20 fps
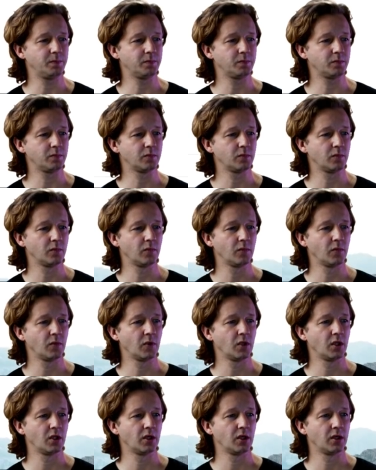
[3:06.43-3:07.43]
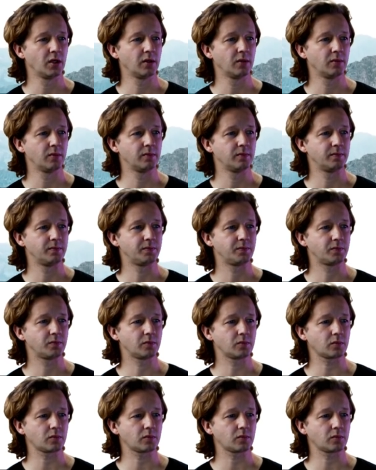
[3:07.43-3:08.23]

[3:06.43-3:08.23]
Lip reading: (silence)